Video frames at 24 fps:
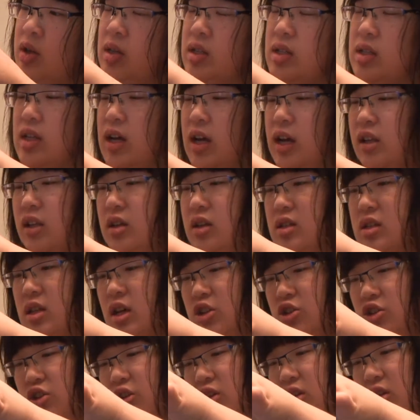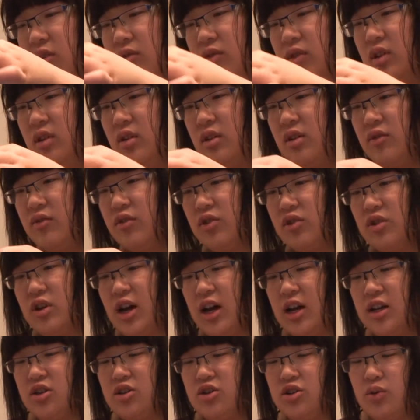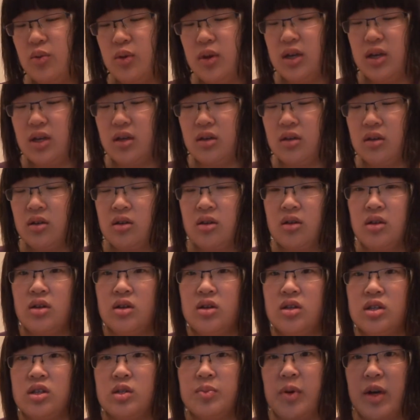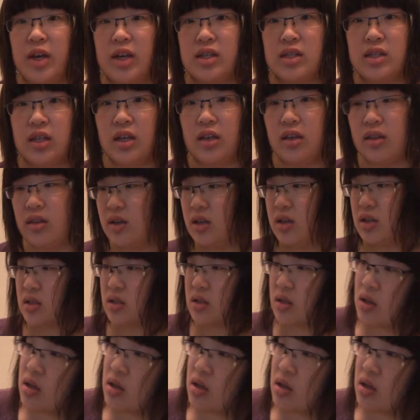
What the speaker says: styling session even if you're not doing spikes like this.